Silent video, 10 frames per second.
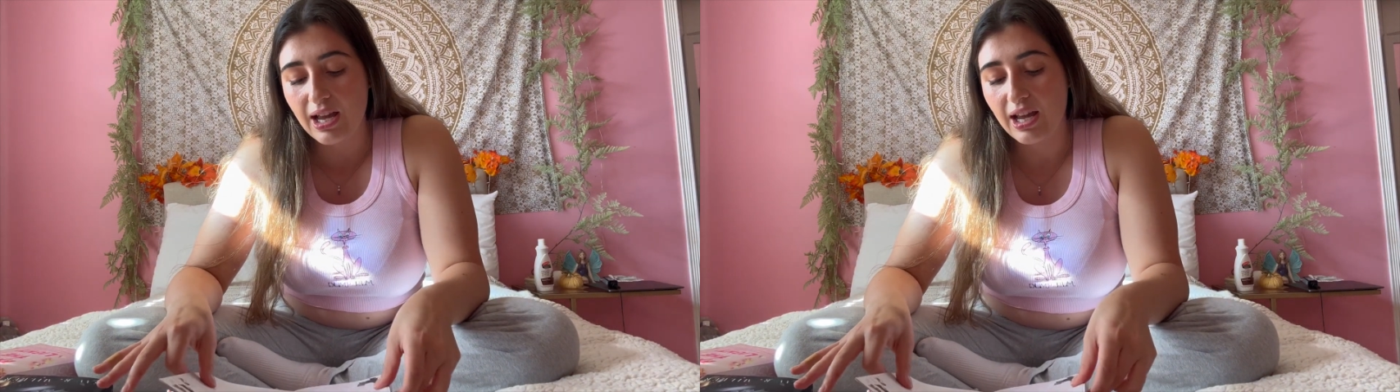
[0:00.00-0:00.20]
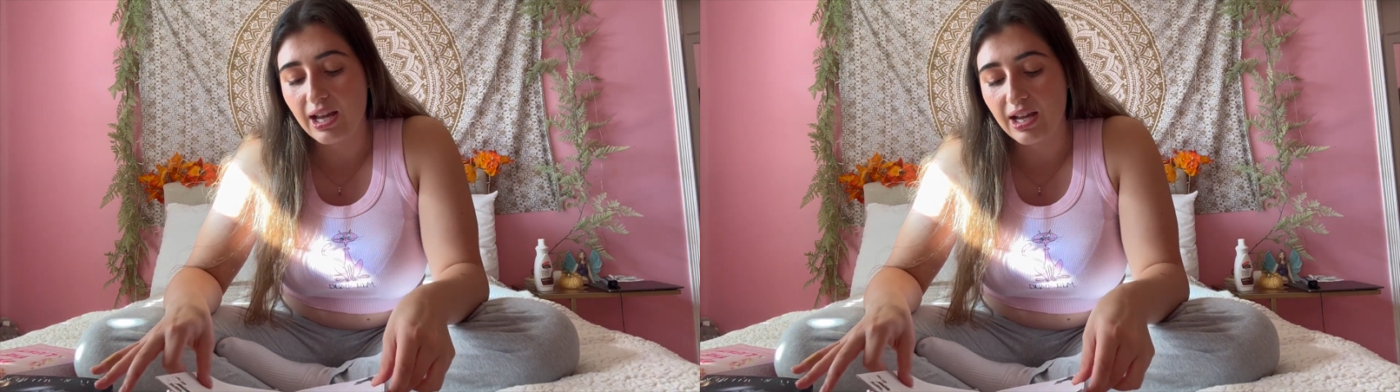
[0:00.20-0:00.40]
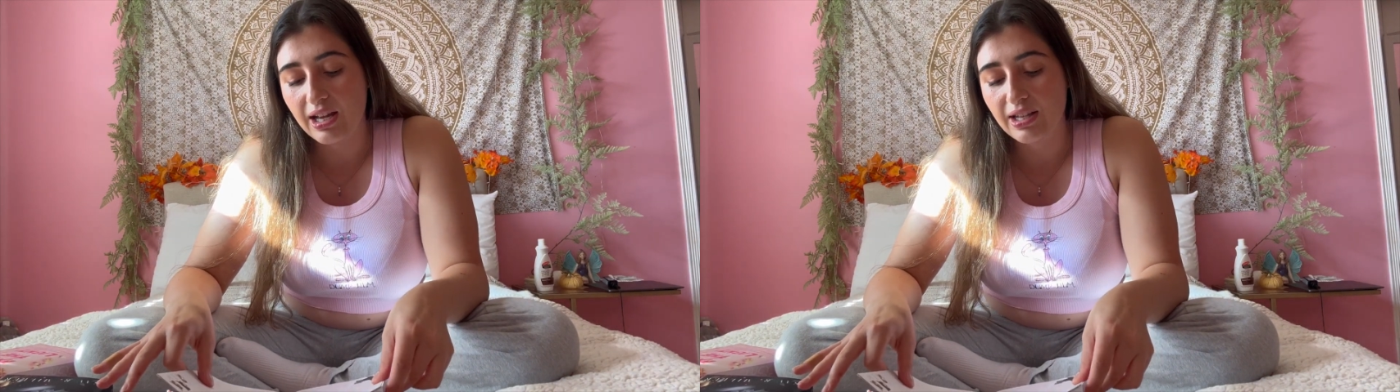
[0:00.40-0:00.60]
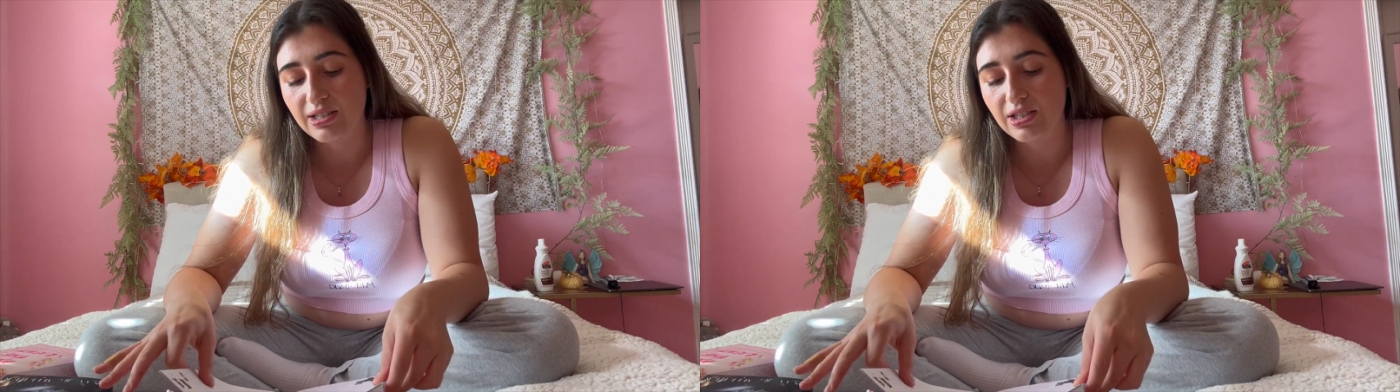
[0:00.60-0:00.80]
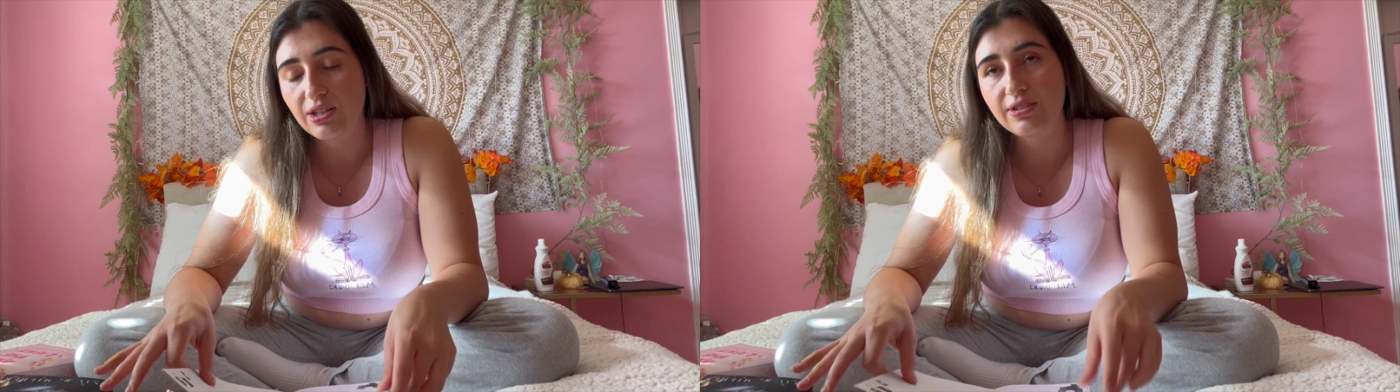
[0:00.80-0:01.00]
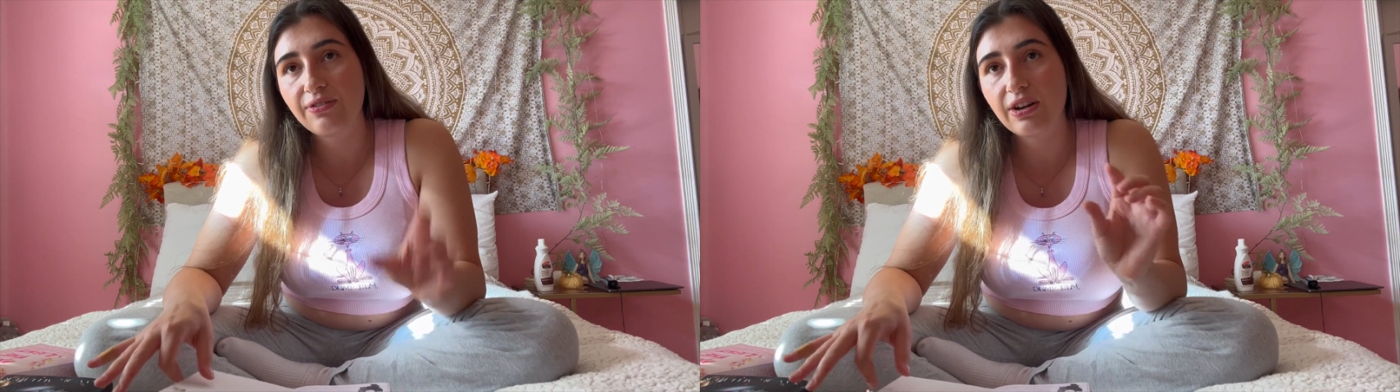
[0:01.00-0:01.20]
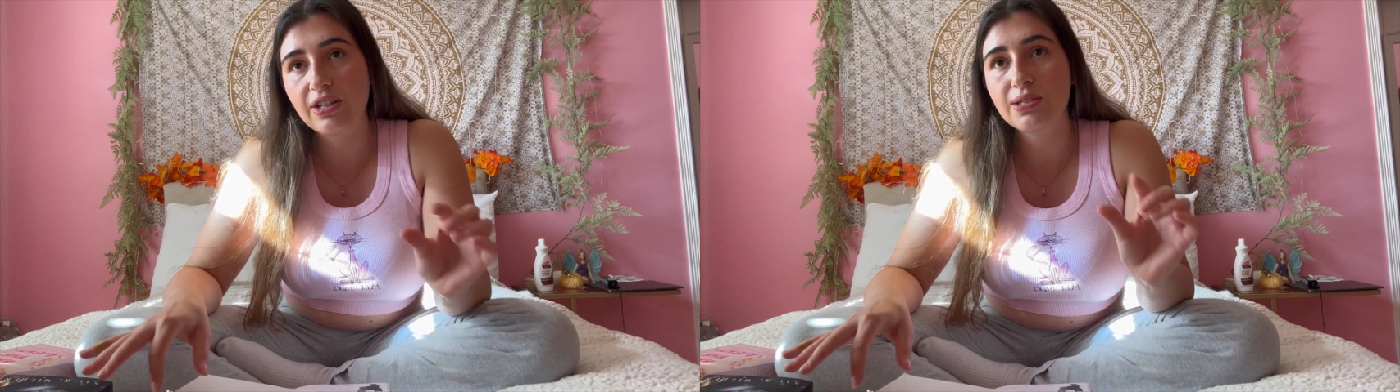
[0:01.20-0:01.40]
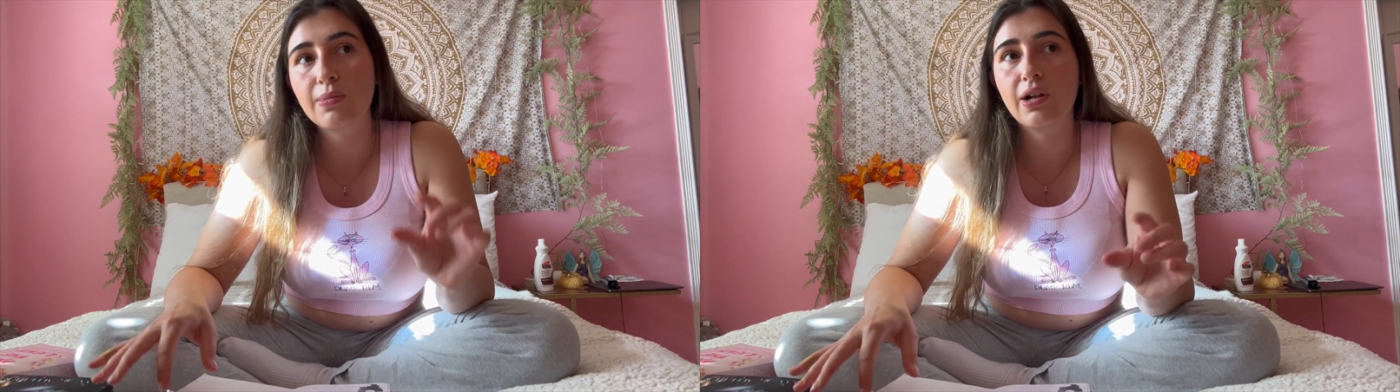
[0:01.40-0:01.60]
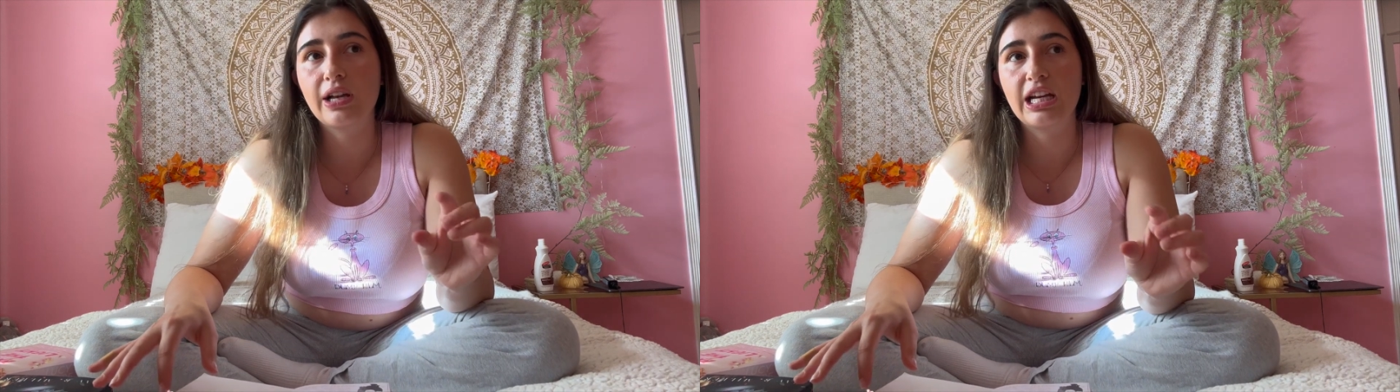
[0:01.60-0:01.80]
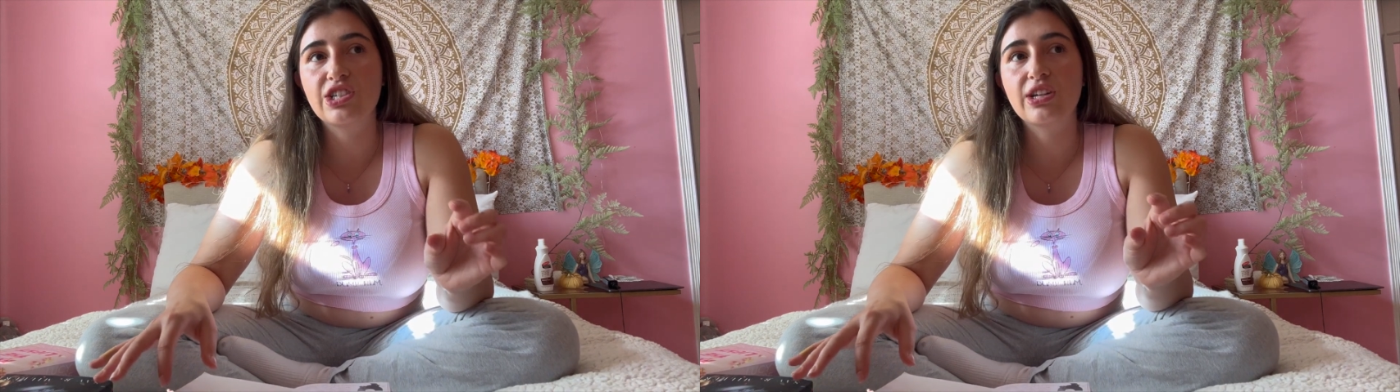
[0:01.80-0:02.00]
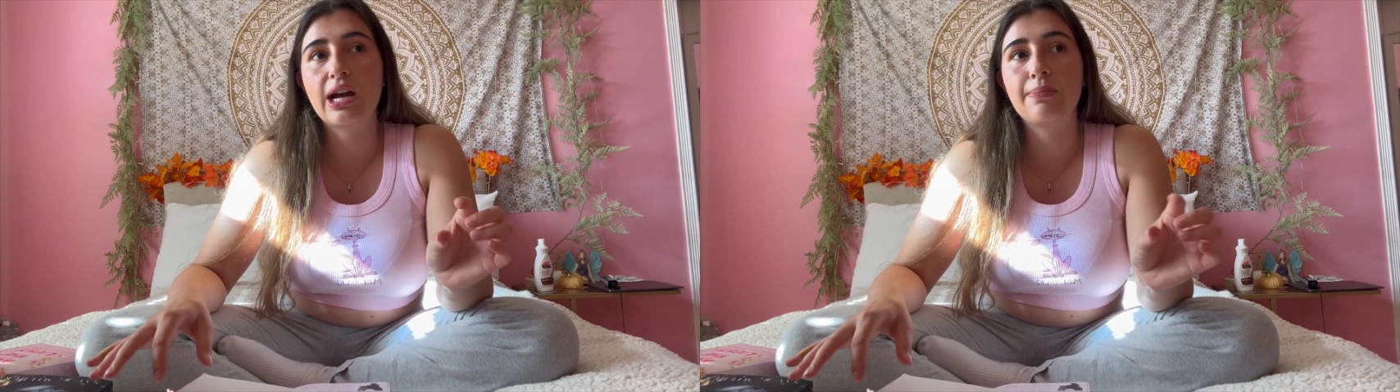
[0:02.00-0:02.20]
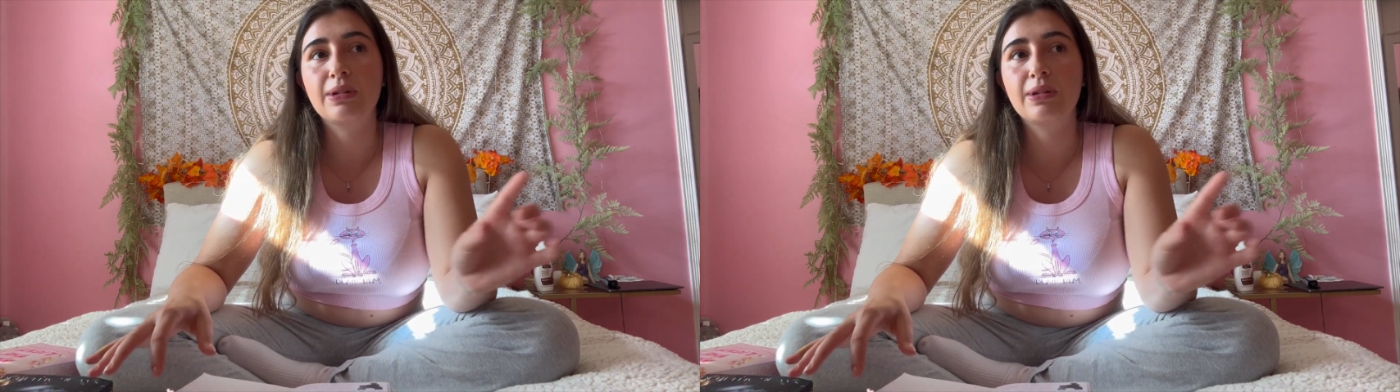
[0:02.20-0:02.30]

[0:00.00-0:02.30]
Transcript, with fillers: and there's a very small age gap